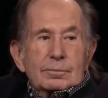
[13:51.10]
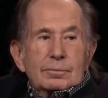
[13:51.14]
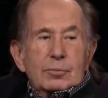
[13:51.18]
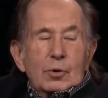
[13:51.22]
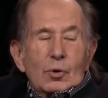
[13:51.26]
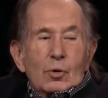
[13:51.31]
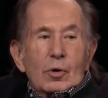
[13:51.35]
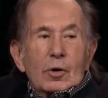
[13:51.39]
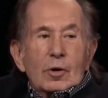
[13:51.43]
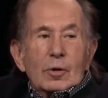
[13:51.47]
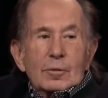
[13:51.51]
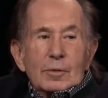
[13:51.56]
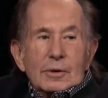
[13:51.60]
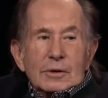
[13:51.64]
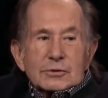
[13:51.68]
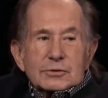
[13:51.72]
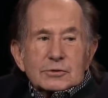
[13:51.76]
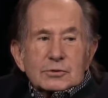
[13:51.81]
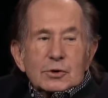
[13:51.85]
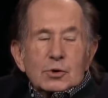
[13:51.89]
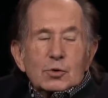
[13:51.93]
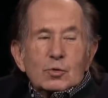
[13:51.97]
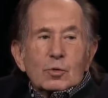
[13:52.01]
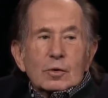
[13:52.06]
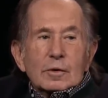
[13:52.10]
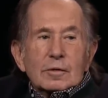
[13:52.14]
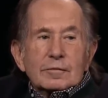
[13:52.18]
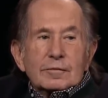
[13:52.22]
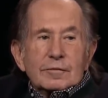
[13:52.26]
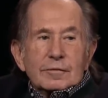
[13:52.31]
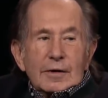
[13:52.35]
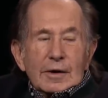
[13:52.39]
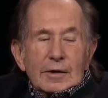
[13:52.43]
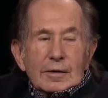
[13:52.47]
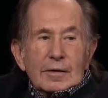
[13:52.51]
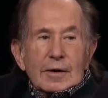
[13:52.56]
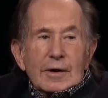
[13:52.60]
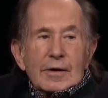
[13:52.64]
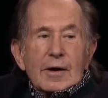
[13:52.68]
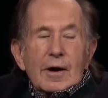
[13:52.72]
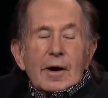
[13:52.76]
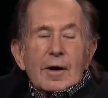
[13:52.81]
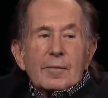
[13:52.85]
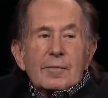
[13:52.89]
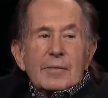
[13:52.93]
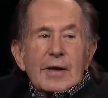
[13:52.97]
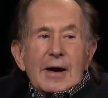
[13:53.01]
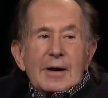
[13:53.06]
Paul Milstein worked very
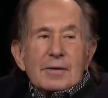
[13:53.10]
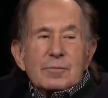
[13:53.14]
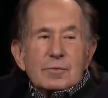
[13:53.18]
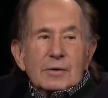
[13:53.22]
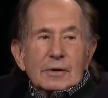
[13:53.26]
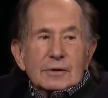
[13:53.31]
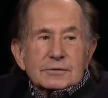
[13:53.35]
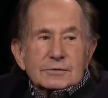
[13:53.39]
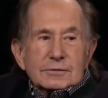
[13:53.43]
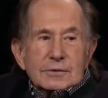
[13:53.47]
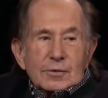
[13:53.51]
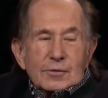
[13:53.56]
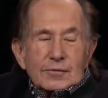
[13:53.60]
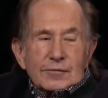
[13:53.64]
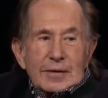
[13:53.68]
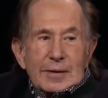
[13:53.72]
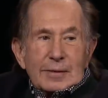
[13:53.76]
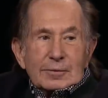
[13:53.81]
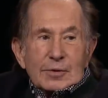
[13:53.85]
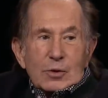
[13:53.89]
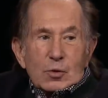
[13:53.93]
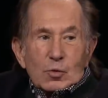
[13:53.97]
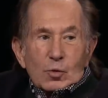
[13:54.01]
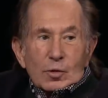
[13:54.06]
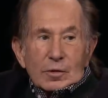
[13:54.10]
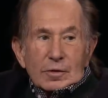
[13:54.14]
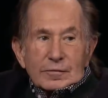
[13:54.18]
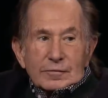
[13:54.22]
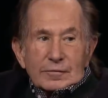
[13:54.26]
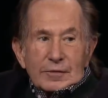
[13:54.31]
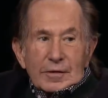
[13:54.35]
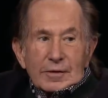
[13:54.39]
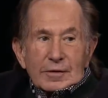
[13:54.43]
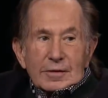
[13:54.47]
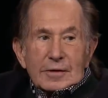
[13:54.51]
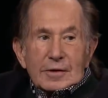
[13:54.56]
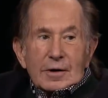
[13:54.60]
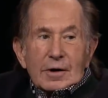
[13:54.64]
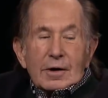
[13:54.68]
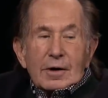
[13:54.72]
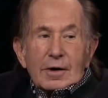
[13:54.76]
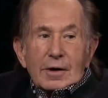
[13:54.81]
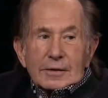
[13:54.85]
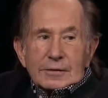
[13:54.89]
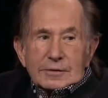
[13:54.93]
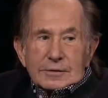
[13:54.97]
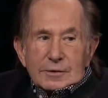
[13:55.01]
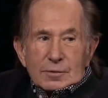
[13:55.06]
hard. That Milstein family worked very
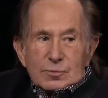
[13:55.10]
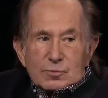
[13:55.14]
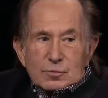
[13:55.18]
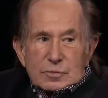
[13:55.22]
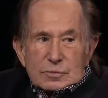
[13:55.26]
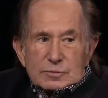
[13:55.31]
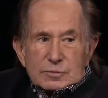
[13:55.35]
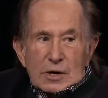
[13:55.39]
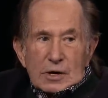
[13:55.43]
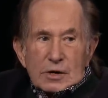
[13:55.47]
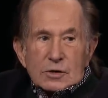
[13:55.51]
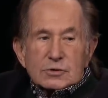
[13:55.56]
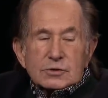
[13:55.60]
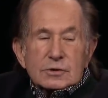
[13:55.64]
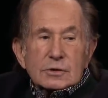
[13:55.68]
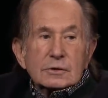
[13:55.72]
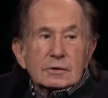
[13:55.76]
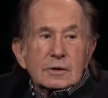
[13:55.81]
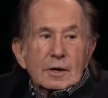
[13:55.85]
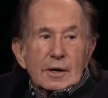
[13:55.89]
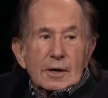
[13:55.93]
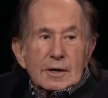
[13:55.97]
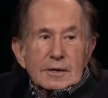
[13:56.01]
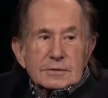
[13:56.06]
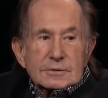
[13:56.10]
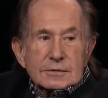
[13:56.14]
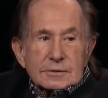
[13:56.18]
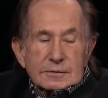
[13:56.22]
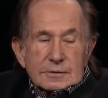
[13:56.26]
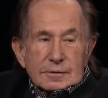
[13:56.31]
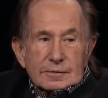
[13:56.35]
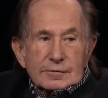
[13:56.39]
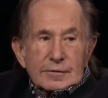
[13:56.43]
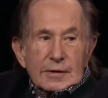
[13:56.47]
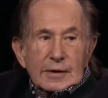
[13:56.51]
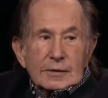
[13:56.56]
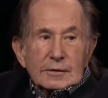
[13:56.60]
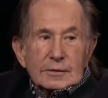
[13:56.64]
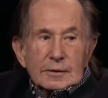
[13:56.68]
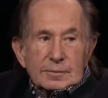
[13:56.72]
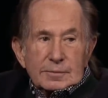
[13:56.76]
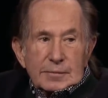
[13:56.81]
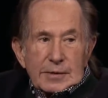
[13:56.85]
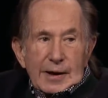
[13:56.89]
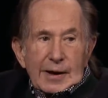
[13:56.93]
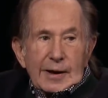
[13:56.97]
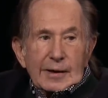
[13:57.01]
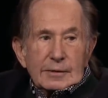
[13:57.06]
hard to merchandise and develop
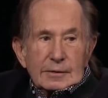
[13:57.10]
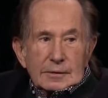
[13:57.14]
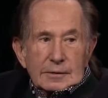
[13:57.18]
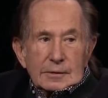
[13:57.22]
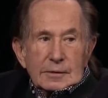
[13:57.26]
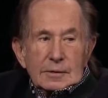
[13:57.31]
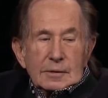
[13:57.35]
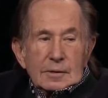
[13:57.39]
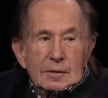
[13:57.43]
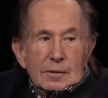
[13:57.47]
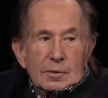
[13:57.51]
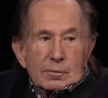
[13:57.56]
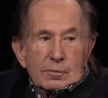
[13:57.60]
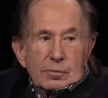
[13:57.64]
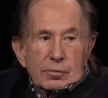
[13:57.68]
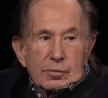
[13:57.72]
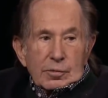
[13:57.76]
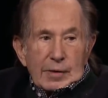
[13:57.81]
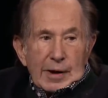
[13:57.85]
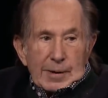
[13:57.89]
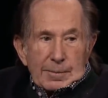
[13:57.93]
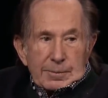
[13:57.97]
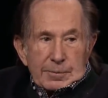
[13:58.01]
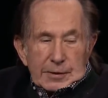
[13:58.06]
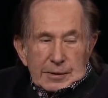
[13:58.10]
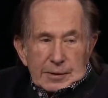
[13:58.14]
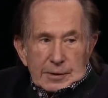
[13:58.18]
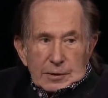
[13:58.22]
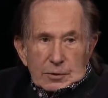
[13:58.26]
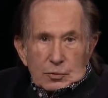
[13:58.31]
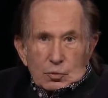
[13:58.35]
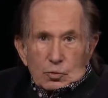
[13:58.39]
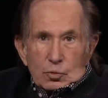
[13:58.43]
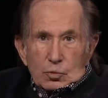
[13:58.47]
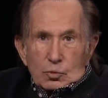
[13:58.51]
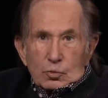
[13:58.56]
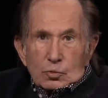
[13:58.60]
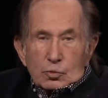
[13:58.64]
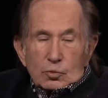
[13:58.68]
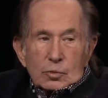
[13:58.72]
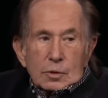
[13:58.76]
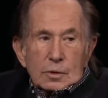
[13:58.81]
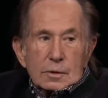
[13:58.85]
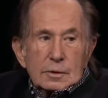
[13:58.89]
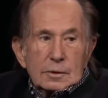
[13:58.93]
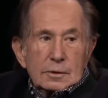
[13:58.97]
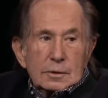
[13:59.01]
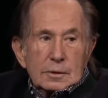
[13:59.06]
that property. So, so you Ooh. go
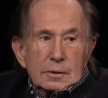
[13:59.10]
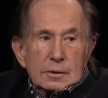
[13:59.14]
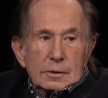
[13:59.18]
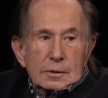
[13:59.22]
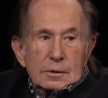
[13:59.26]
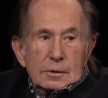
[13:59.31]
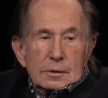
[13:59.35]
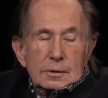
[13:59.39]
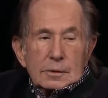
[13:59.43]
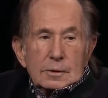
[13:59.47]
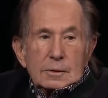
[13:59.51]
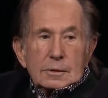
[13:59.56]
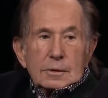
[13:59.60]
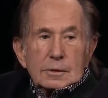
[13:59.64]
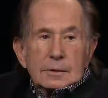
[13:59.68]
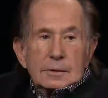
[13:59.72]
with your business